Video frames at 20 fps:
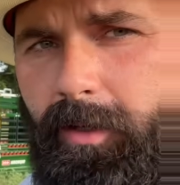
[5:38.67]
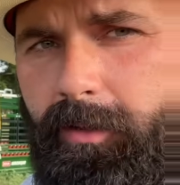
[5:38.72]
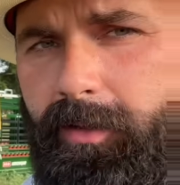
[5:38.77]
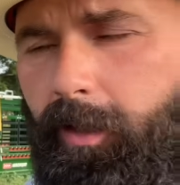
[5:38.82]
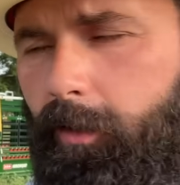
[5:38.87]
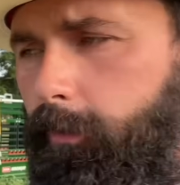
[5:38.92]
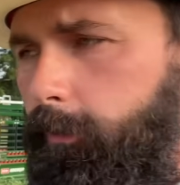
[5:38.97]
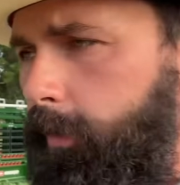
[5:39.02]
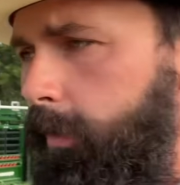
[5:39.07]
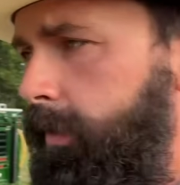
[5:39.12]

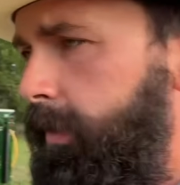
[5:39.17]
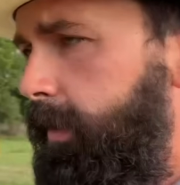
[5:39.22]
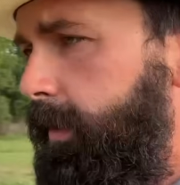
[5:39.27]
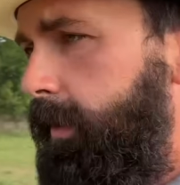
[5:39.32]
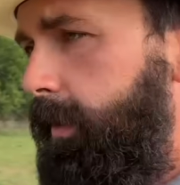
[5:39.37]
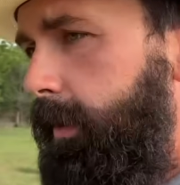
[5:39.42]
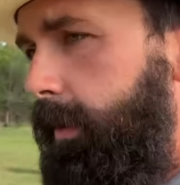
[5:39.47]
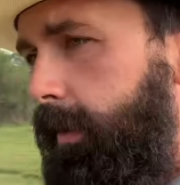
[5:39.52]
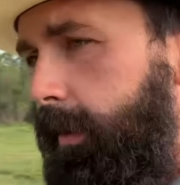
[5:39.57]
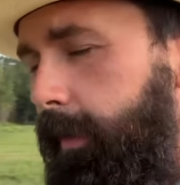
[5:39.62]
colored one,
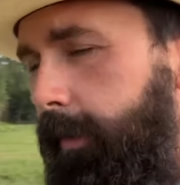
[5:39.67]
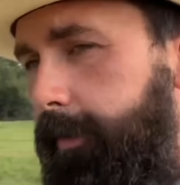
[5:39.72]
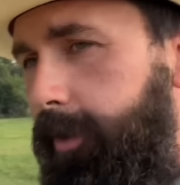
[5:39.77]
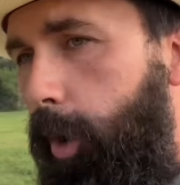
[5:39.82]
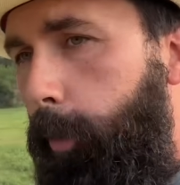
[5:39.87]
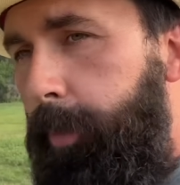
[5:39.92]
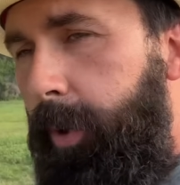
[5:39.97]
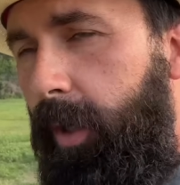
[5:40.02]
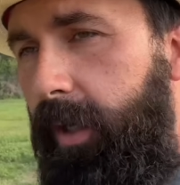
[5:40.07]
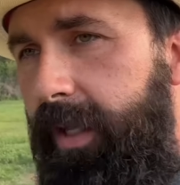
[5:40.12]

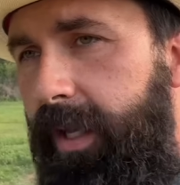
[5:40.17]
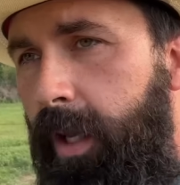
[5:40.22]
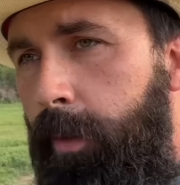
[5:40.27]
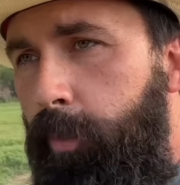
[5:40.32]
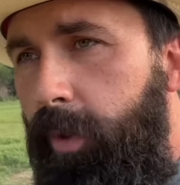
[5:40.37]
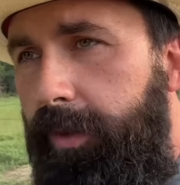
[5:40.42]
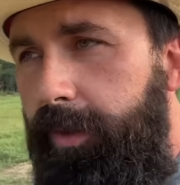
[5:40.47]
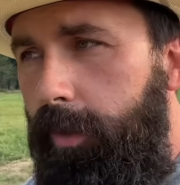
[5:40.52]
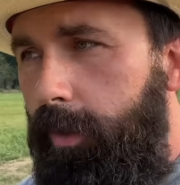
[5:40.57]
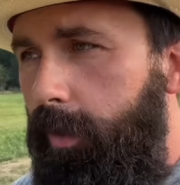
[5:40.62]
you put him
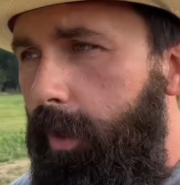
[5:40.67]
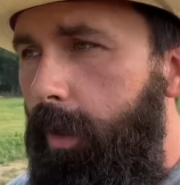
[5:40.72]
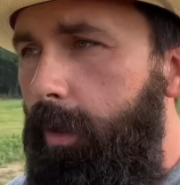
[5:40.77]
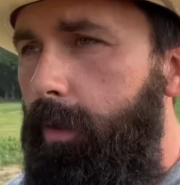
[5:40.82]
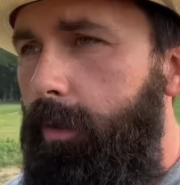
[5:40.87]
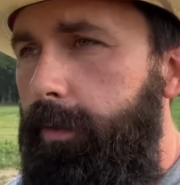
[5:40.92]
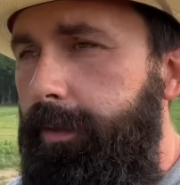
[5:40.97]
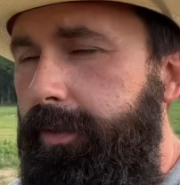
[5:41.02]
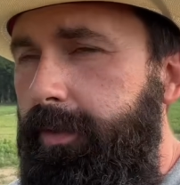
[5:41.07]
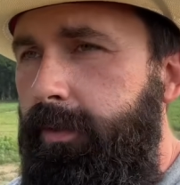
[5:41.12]
with your
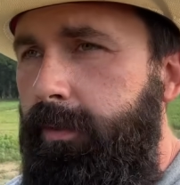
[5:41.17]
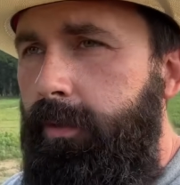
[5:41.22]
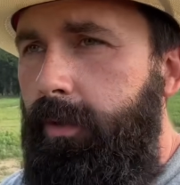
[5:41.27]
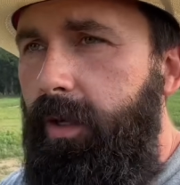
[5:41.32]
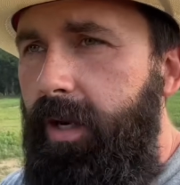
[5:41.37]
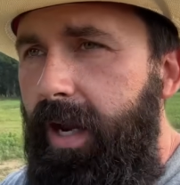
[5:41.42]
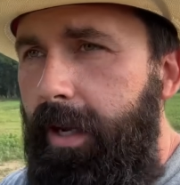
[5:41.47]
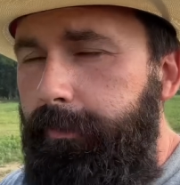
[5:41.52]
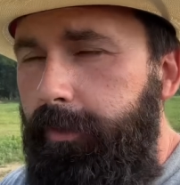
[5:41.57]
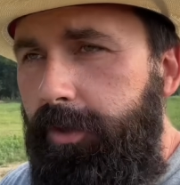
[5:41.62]
girls, your
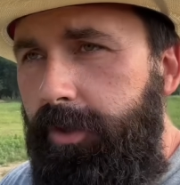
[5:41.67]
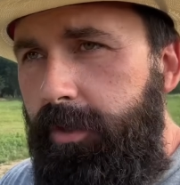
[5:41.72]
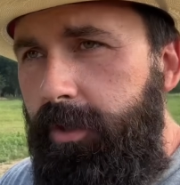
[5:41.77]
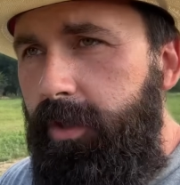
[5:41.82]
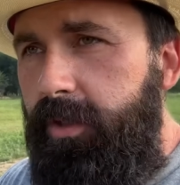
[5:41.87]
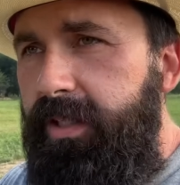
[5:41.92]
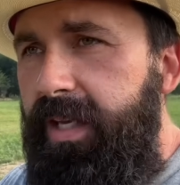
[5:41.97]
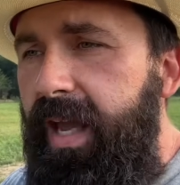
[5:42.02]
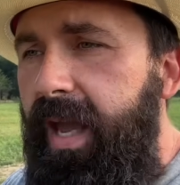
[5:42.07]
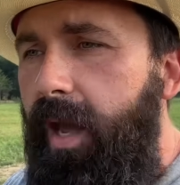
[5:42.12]
heifers and your
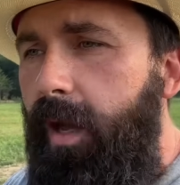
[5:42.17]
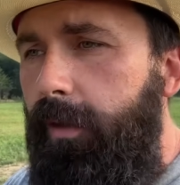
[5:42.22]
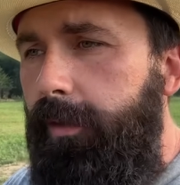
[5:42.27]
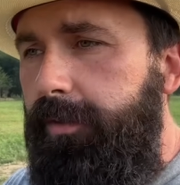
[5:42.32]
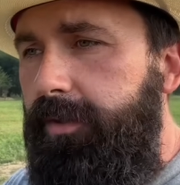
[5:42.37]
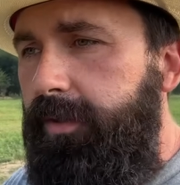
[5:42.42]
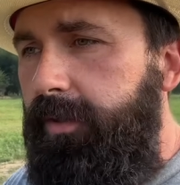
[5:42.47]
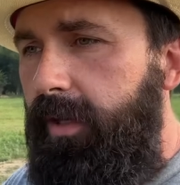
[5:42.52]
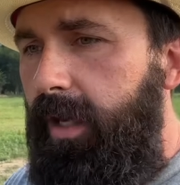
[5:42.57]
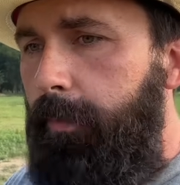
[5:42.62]

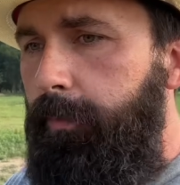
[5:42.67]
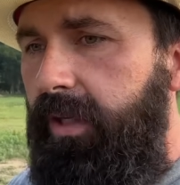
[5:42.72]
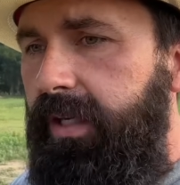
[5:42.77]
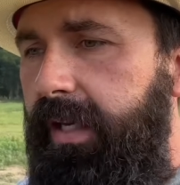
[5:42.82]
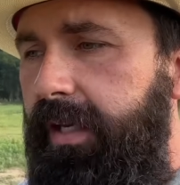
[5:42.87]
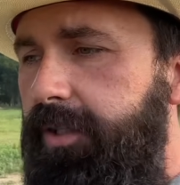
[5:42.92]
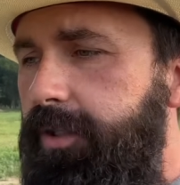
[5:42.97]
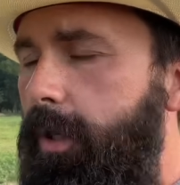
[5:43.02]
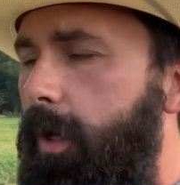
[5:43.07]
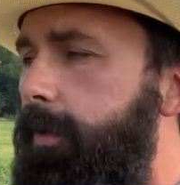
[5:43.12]
cows, and when
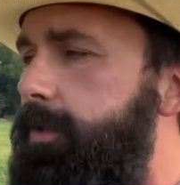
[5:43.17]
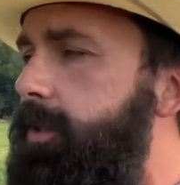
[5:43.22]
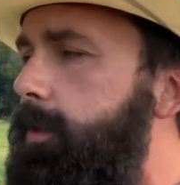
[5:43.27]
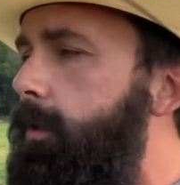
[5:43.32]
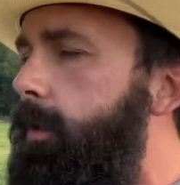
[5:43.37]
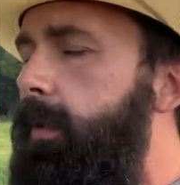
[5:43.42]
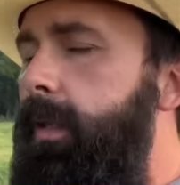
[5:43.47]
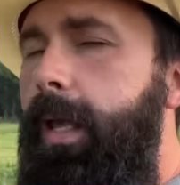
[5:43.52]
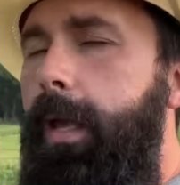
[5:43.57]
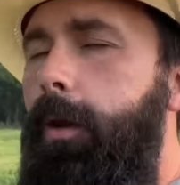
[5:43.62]
he starts
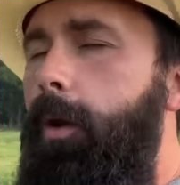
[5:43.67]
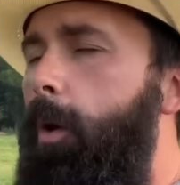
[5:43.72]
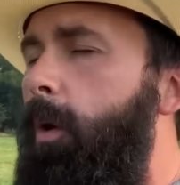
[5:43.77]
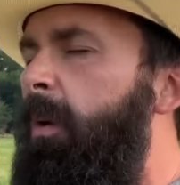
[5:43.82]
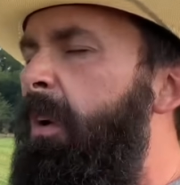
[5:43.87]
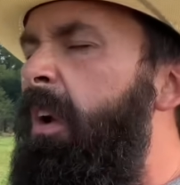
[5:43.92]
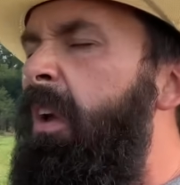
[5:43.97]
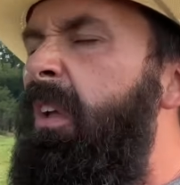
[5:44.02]
doing that old